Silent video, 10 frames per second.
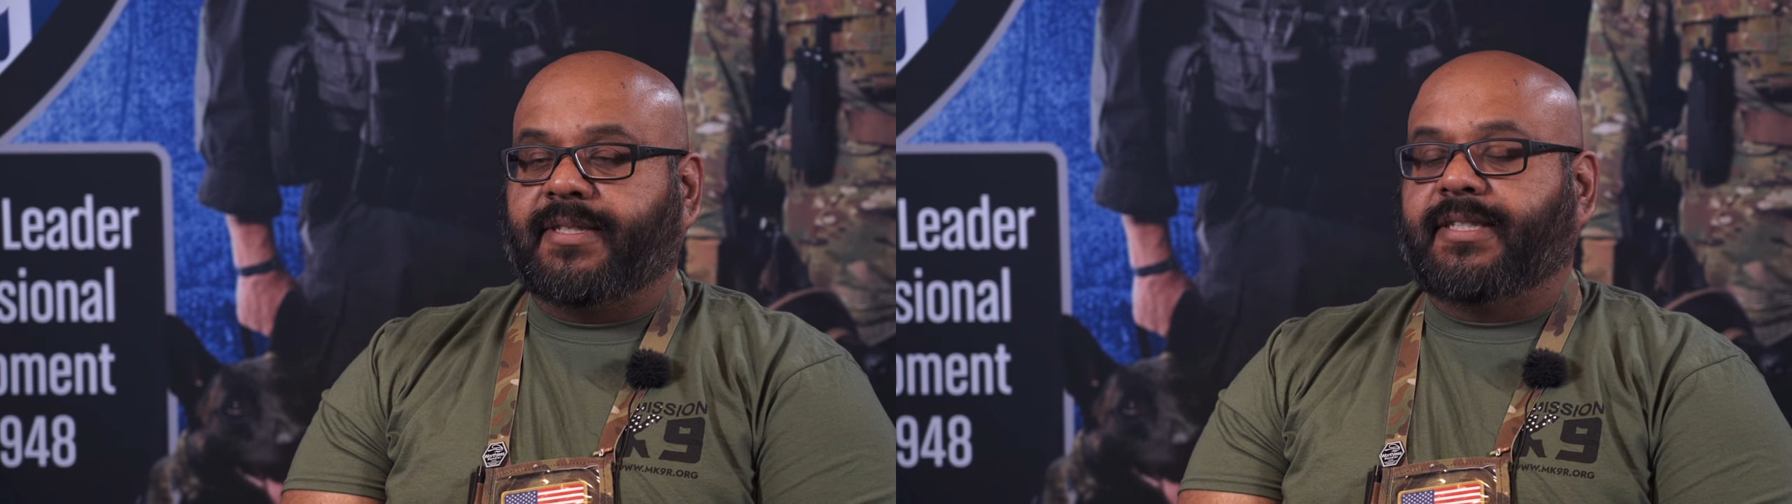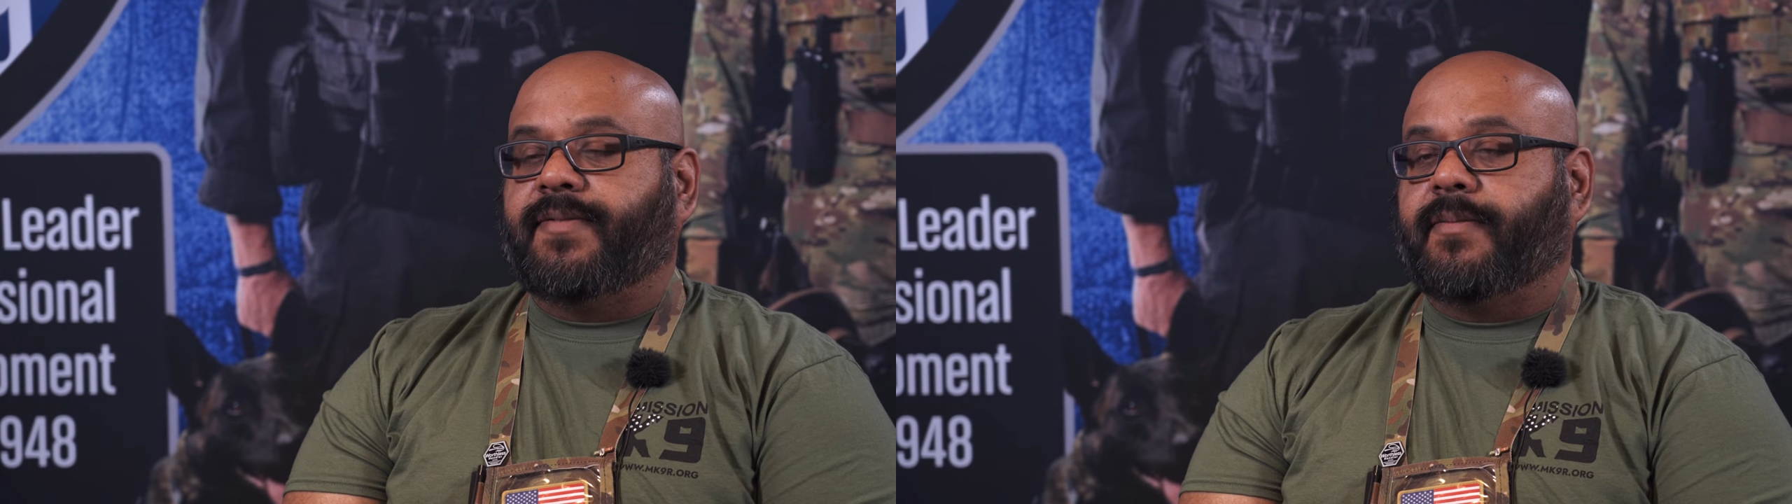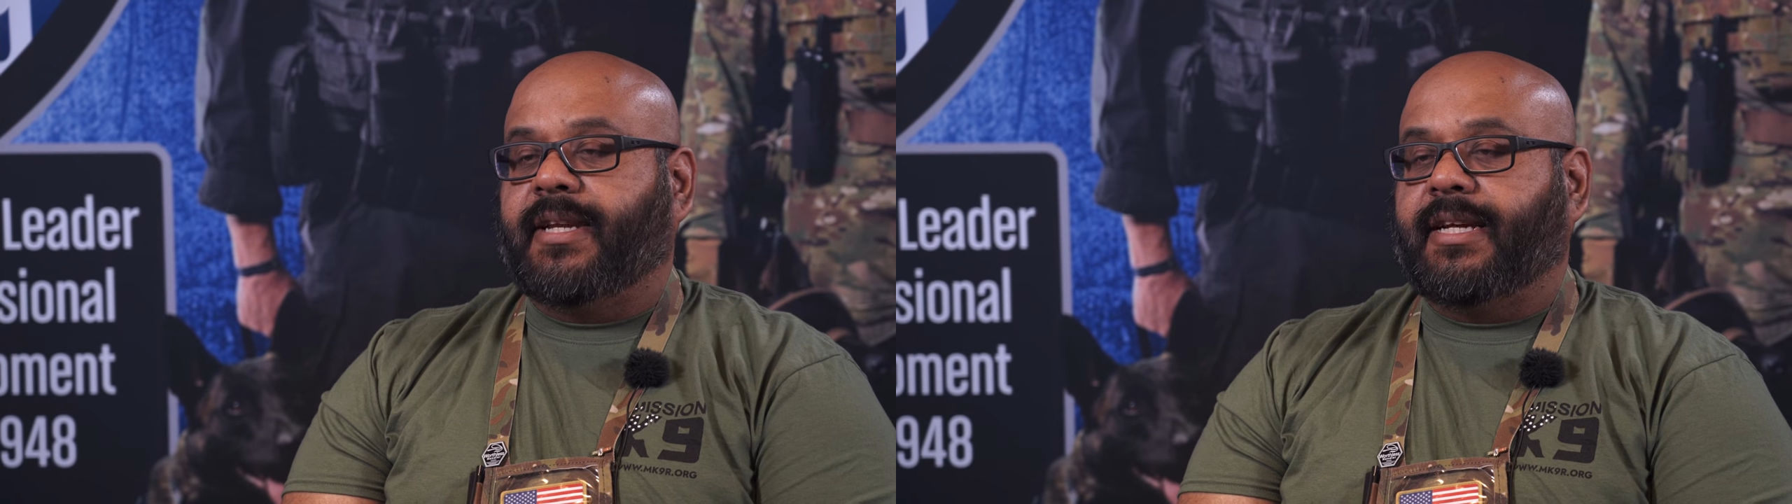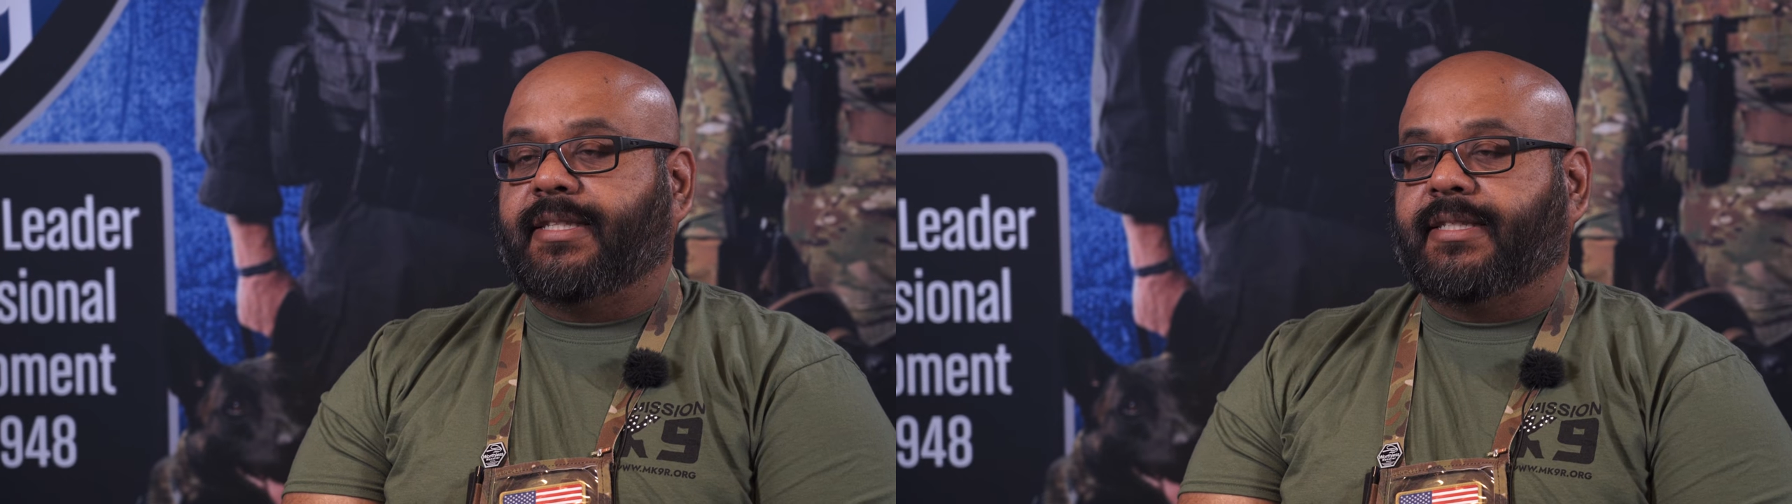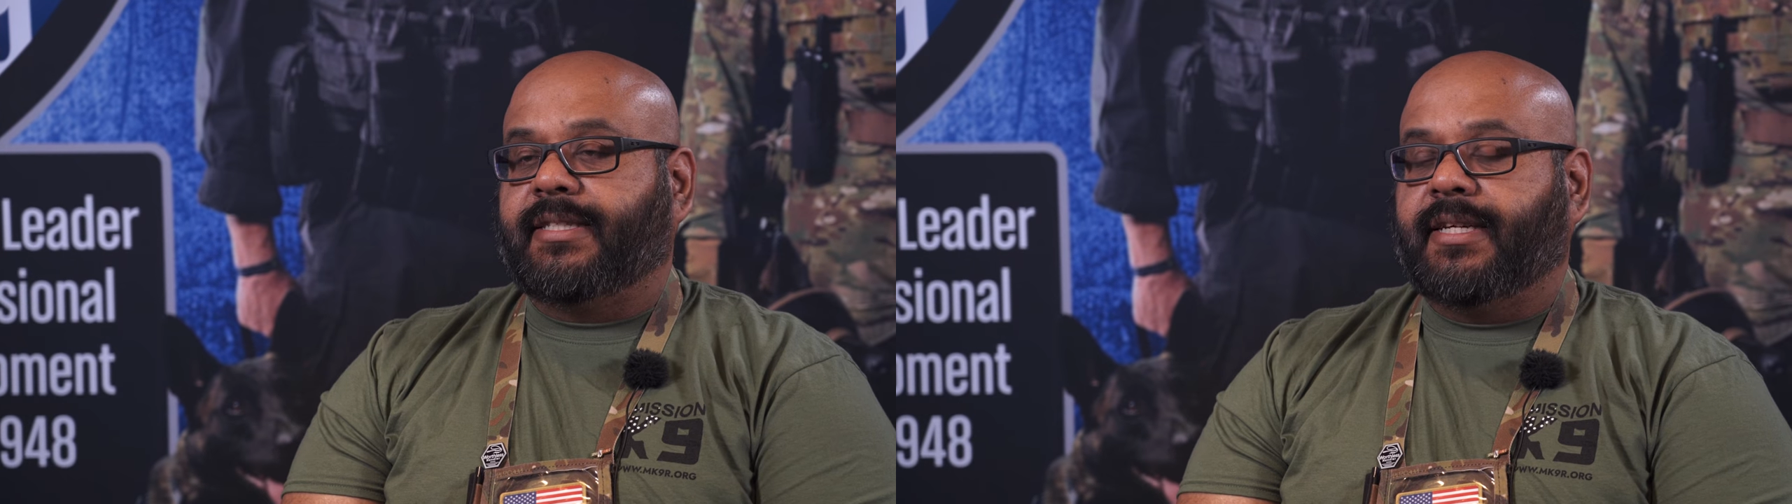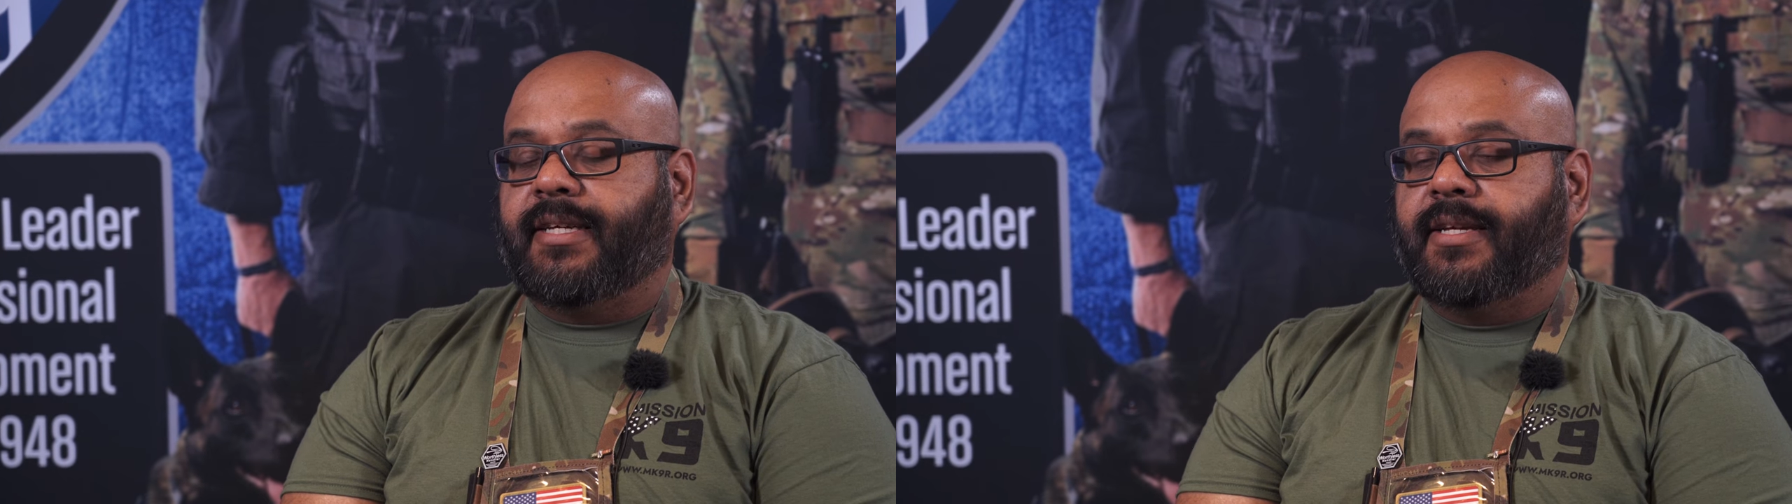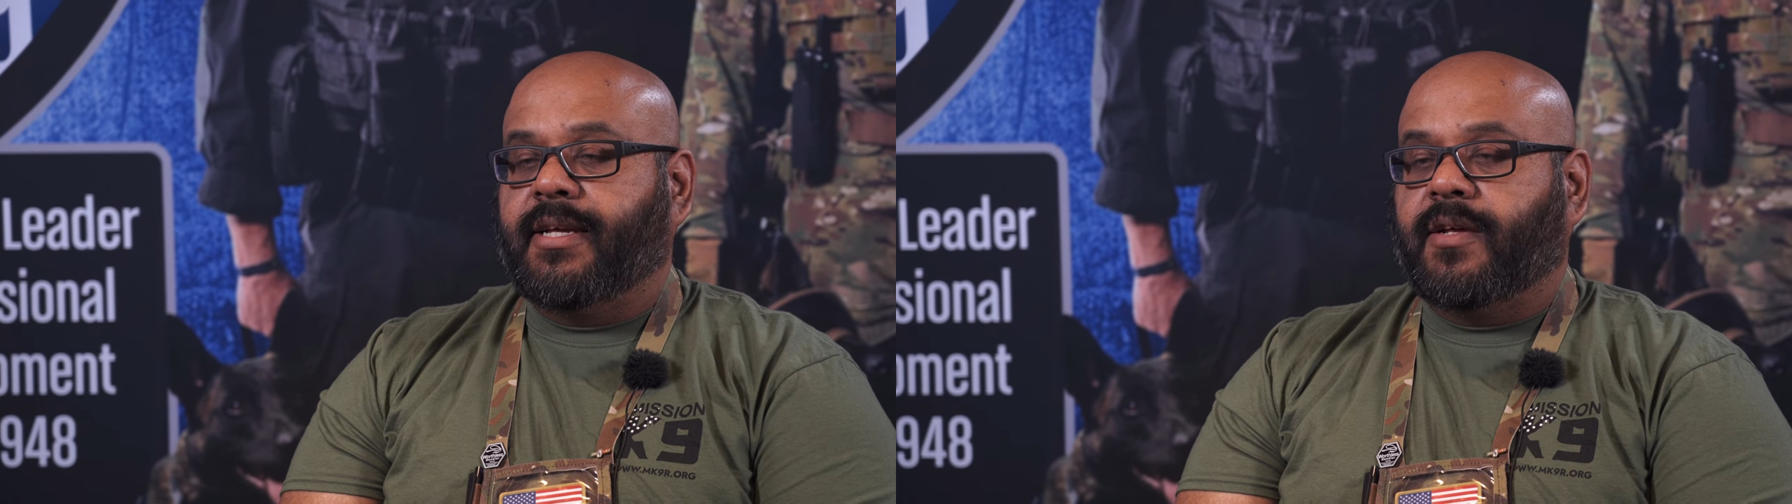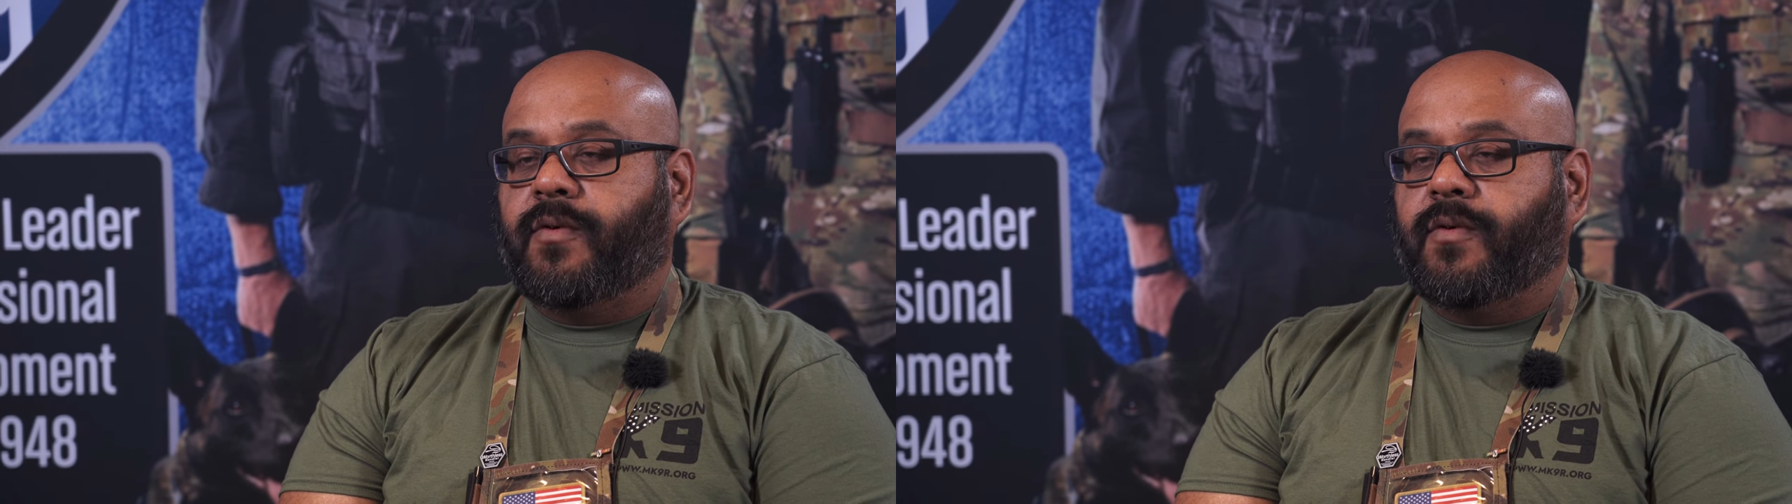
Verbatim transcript: let's say from an agency, mm-hmm.